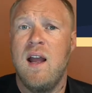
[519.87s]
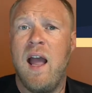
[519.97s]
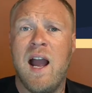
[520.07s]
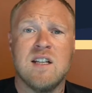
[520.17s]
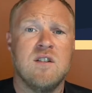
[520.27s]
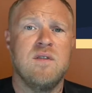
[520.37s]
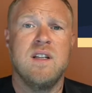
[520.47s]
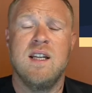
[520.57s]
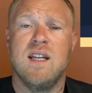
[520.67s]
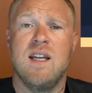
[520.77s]

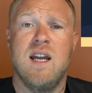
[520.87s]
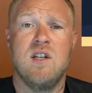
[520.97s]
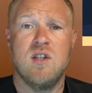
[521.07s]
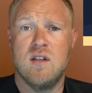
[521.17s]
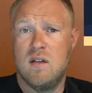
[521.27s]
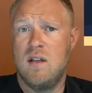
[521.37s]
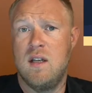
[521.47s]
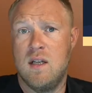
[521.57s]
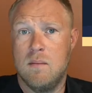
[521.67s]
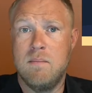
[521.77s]
actively engaged
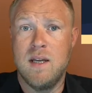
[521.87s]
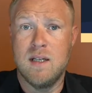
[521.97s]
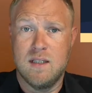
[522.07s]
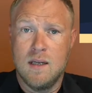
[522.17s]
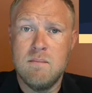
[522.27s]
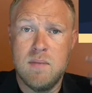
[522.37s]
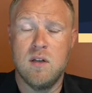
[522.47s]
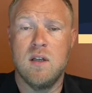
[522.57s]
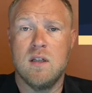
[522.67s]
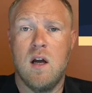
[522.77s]
in a big $10
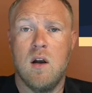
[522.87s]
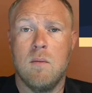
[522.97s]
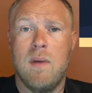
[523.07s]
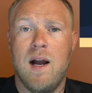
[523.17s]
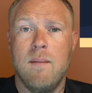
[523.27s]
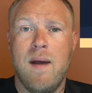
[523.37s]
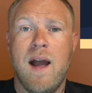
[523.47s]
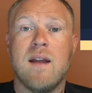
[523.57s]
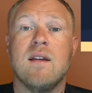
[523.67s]
billion buyback.